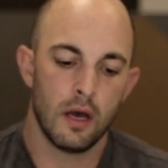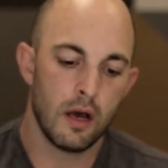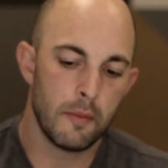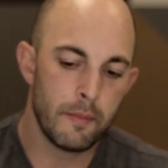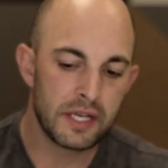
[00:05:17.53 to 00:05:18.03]

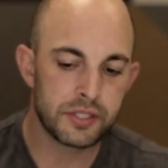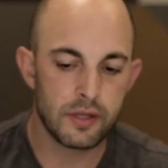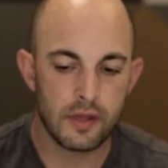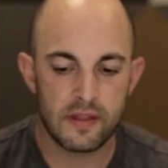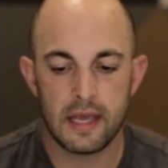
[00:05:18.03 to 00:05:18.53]
Uh, make
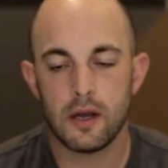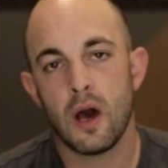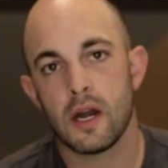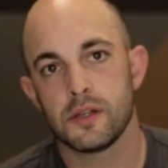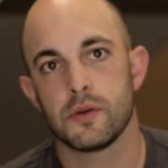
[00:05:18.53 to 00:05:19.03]
sure that they know
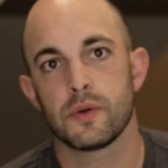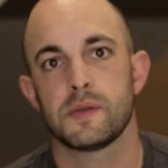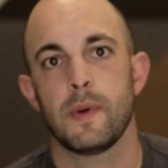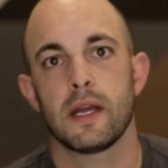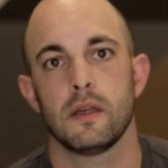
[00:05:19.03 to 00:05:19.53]
how to do
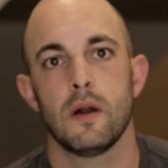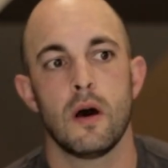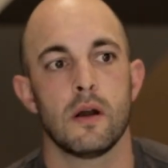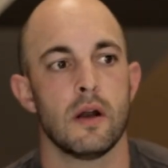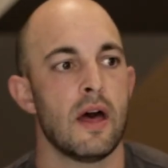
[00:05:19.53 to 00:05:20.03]
respect and honor.